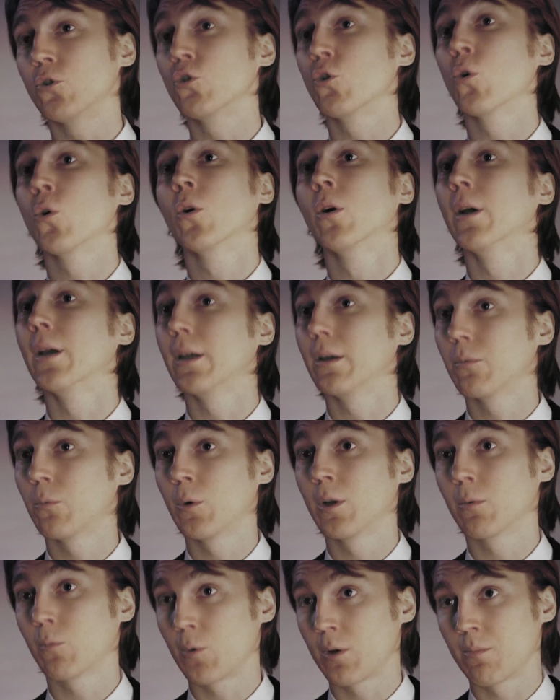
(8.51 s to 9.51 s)
joy
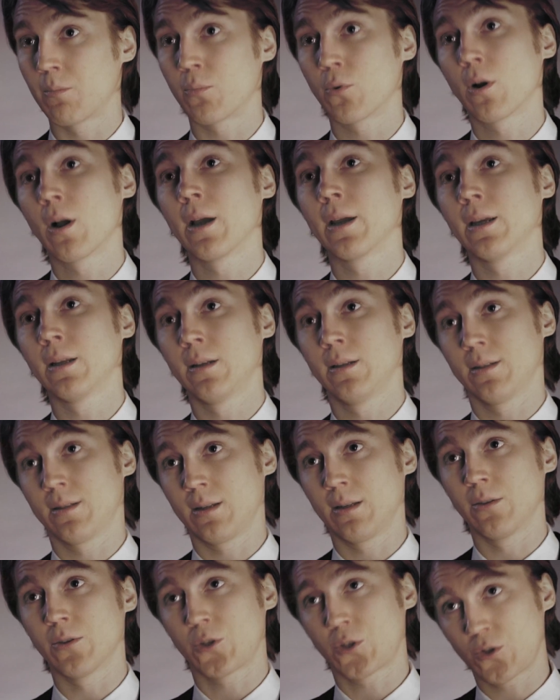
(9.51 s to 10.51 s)
when Brian is
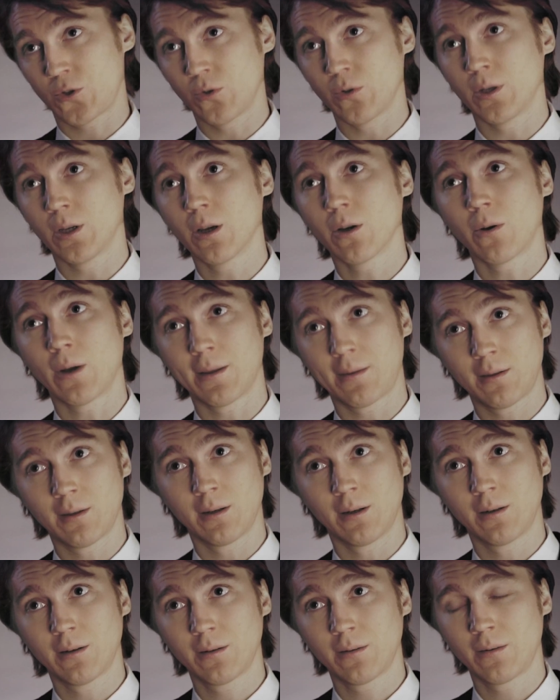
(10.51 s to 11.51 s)
in the studio, I
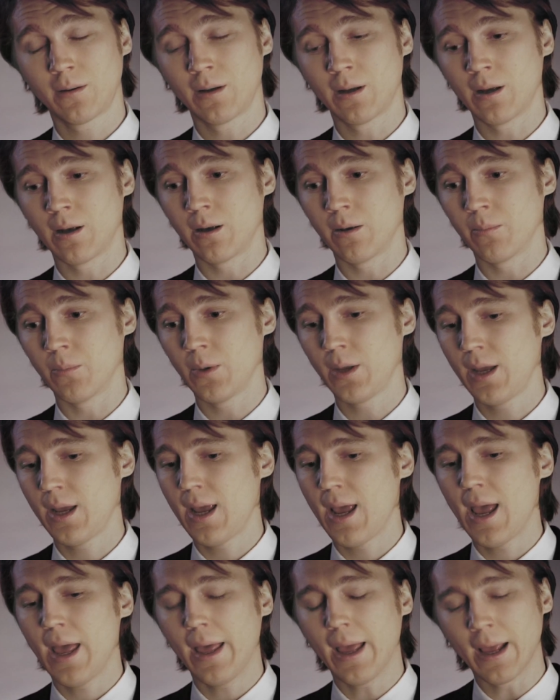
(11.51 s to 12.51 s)
think.
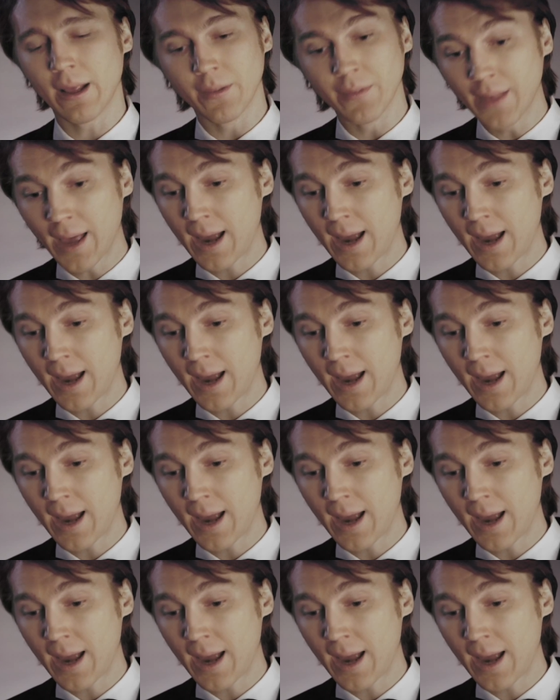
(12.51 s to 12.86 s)
And